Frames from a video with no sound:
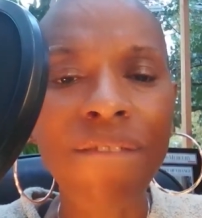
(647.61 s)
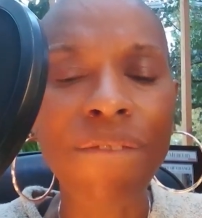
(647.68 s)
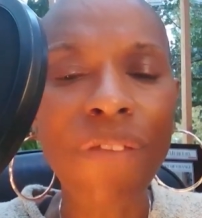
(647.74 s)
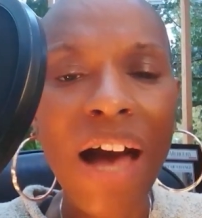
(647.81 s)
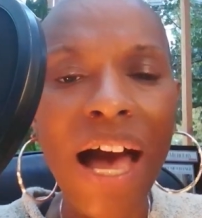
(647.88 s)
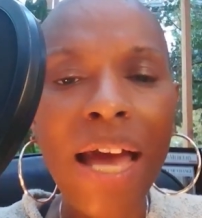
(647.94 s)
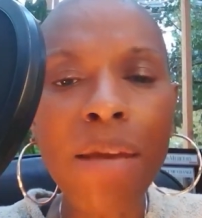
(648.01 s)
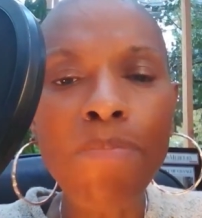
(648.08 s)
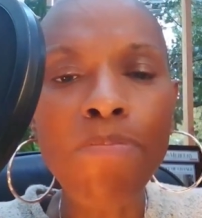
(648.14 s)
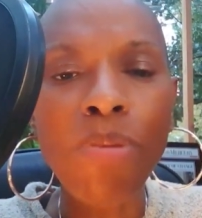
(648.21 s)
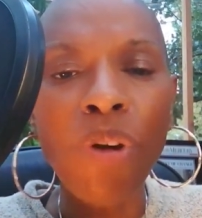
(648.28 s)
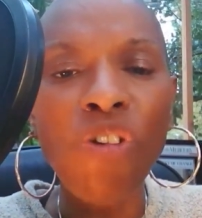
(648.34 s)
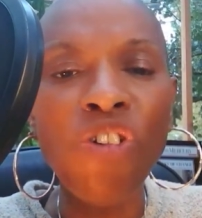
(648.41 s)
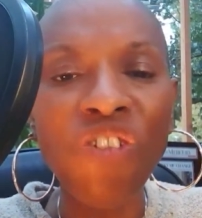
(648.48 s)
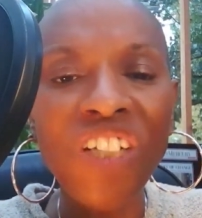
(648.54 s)
Find
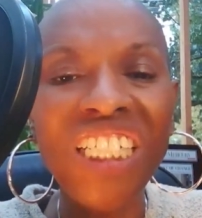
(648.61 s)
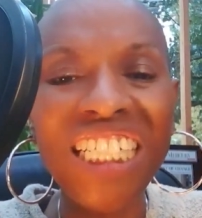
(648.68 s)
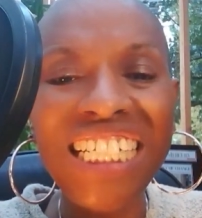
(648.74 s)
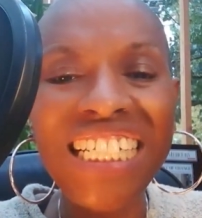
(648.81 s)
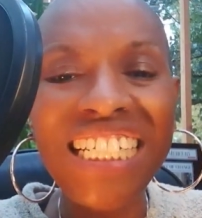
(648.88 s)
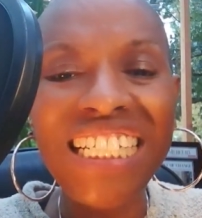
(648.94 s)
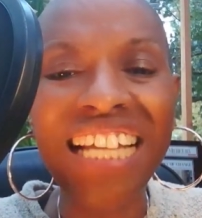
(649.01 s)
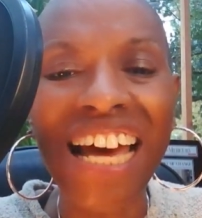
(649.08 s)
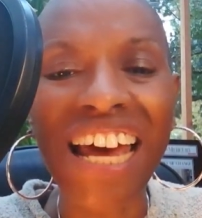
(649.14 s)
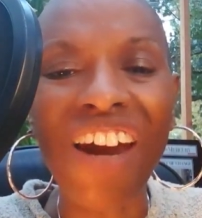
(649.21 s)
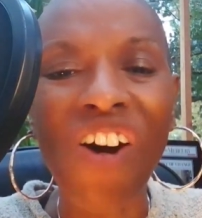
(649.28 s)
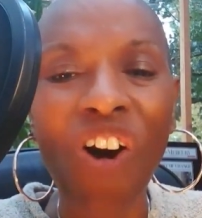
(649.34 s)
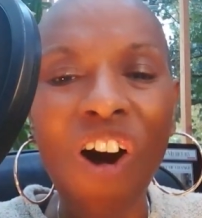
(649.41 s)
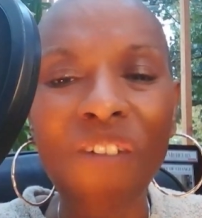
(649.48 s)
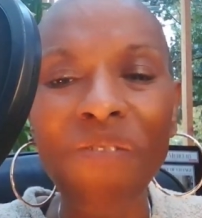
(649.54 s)
brokerages that
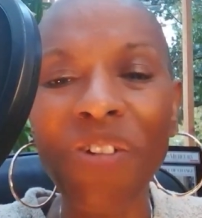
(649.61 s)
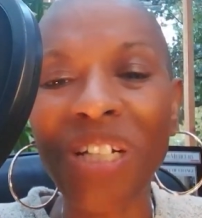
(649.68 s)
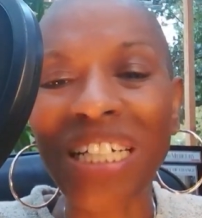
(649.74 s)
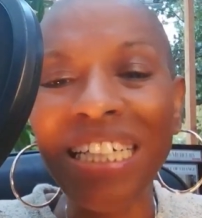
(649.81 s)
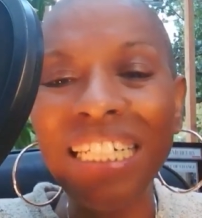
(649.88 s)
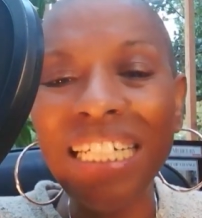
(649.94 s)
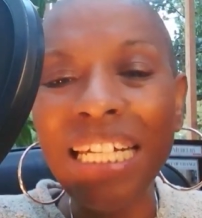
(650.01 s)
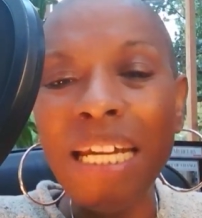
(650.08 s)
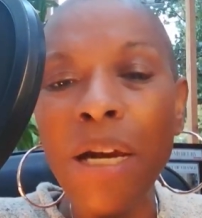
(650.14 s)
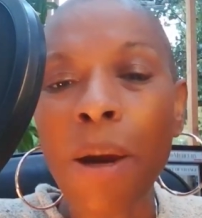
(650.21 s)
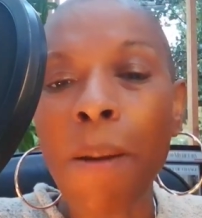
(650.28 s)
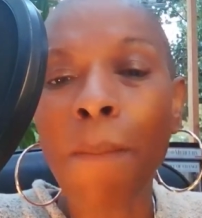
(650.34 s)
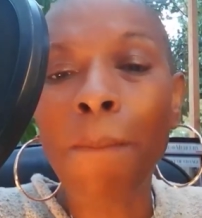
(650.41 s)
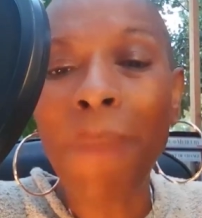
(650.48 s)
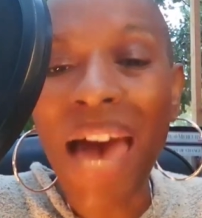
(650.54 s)
offer clear
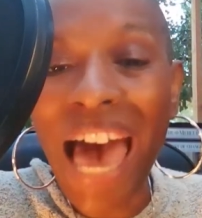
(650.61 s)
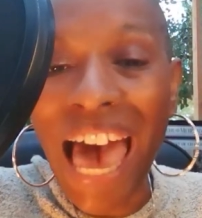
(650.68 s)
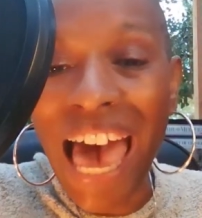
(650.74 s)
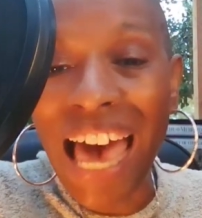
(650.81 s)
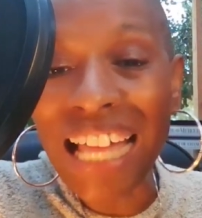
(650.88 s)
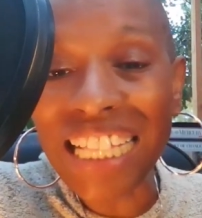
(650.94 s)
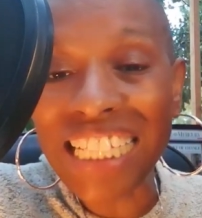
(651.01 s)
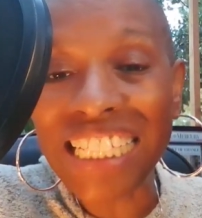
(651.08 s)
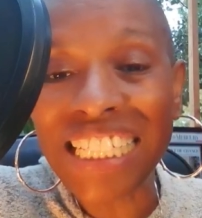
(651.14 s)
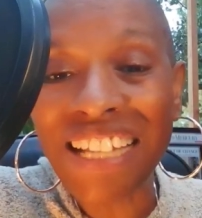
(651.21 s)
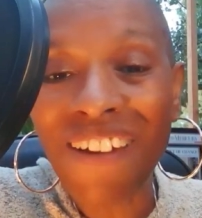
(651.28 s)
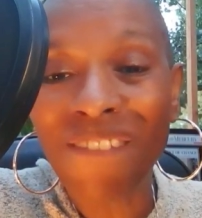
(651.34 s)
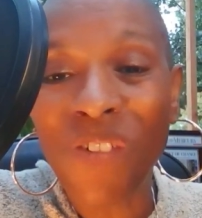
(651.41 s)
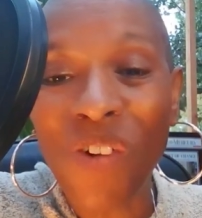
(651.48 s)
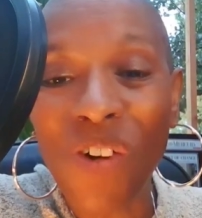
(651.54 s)
paths
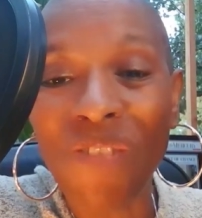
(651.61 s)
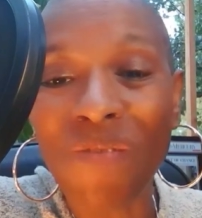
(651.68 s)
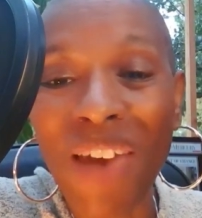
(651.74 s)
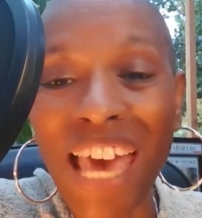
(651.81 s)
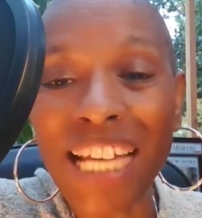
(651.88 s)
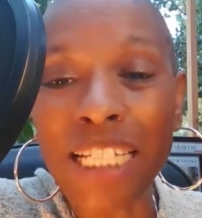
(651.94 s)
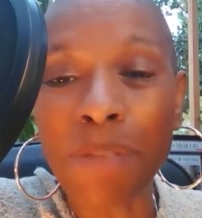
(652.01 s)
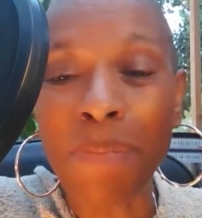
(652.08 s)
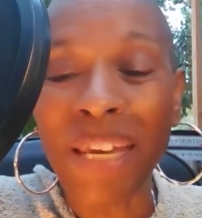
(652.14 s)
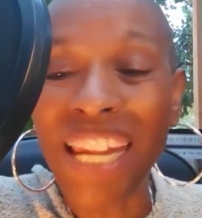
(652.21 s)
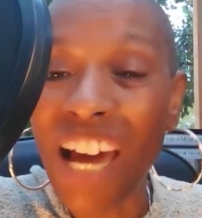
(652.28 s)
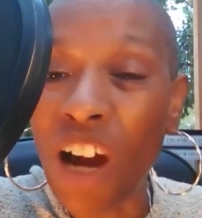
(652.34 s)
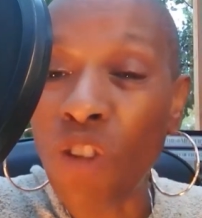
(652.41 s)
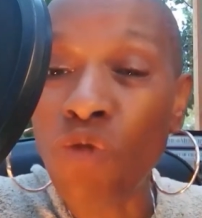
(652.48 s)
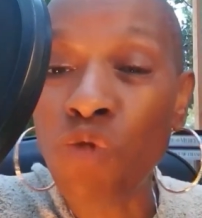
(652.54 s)
for advancement,
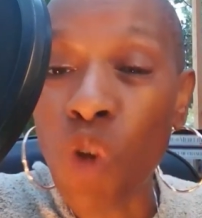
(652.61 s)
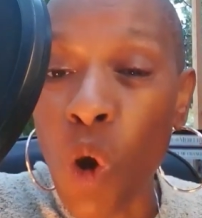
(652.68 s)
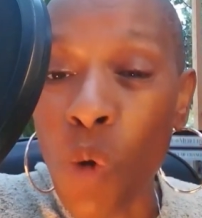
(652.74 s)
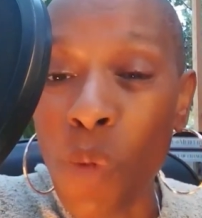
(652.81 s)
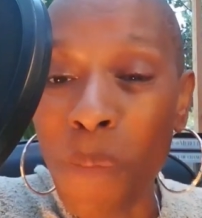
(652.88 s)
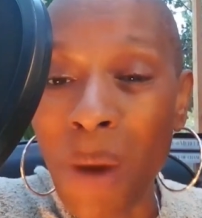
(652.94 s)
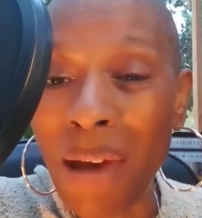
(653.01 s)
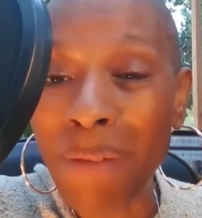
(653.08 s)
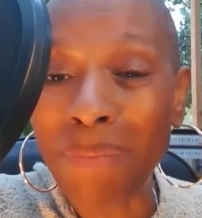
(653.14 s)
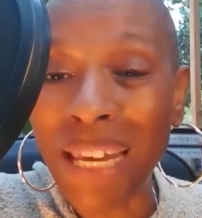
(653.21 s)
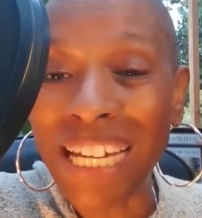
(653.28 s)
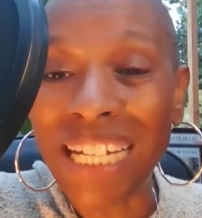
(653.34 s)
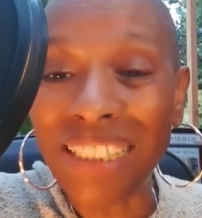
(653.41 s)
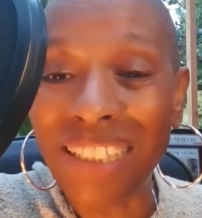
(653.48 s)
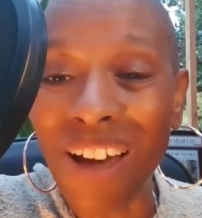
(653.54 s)
a roadmap
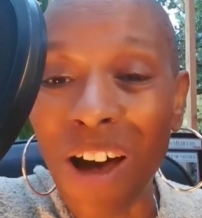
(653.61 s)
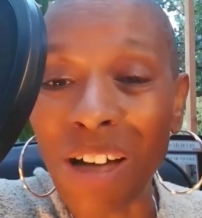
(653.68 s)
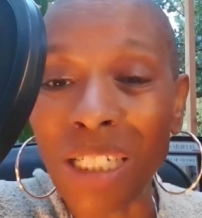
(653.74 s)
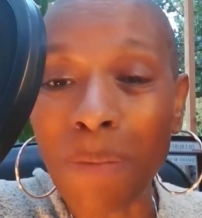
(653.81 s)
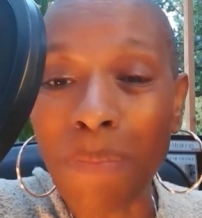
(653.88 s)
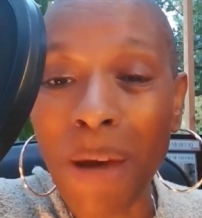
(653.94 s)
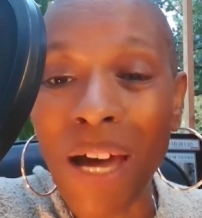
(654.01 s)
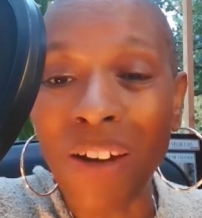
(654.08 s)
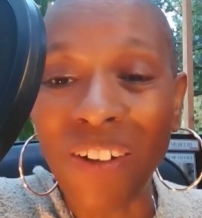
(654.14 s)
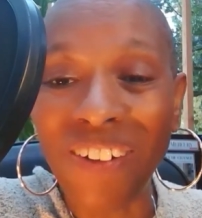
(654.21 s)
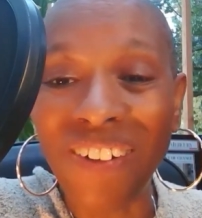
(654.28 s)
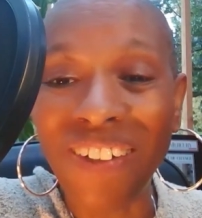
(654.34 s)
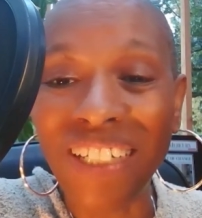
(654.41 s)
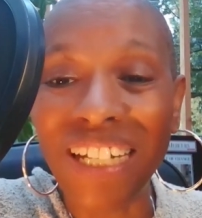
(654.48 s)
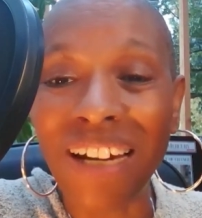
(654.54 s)
like I talked about
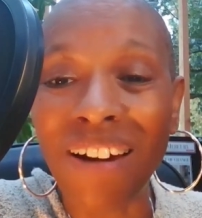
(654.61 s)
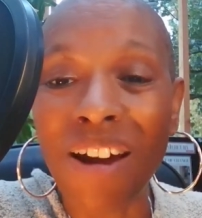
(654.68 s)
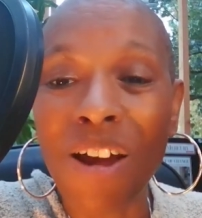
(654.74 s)
earlier.